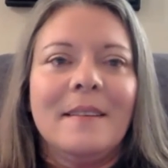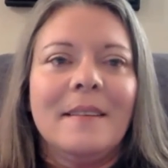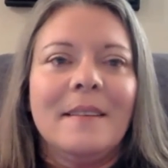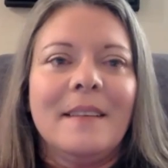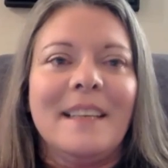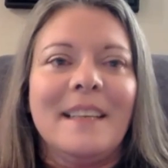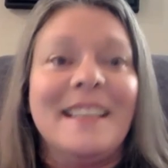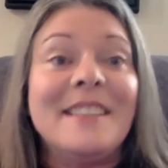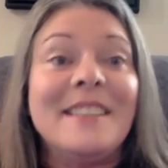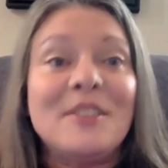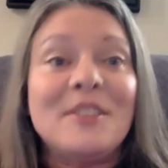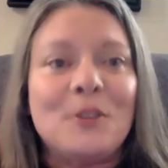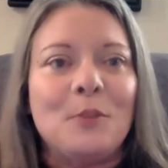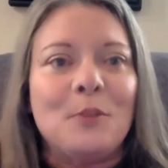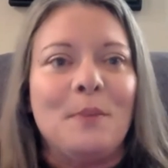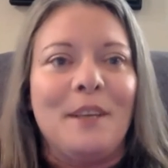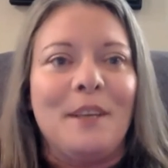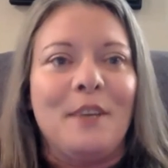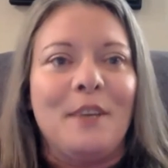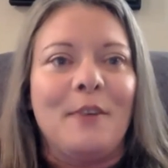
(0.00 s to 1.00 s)
is to
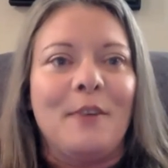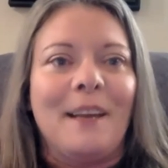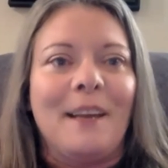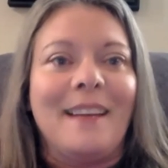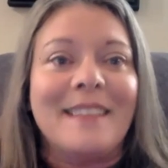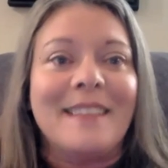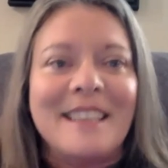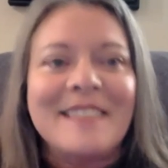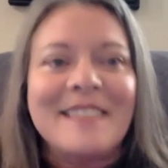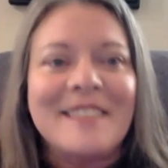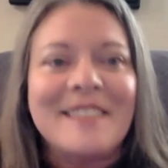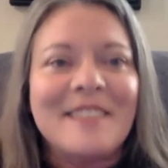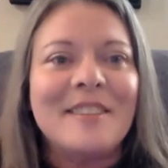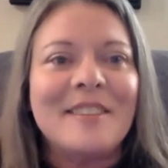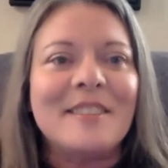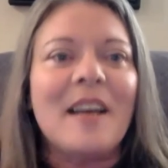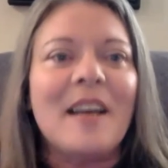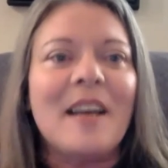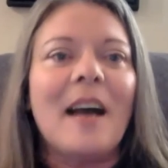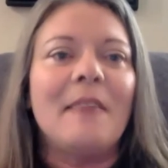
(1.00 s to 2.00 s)
be great. This is
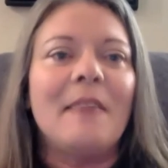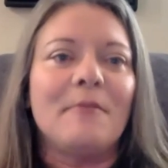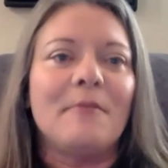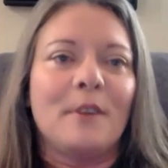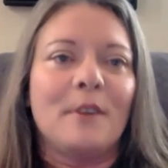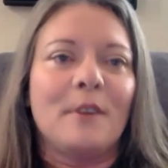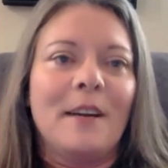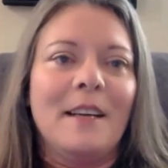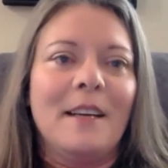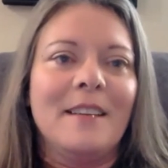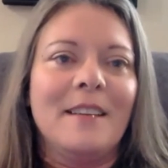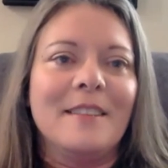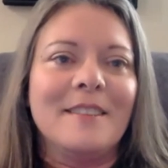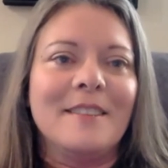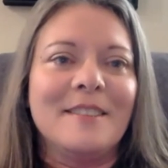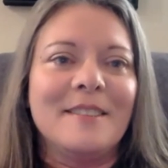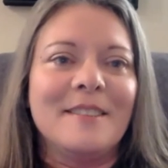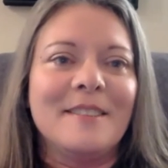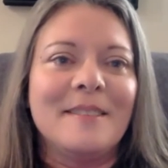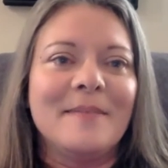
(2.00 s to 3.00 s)
a time for
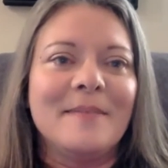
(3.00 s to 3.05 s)
greatness.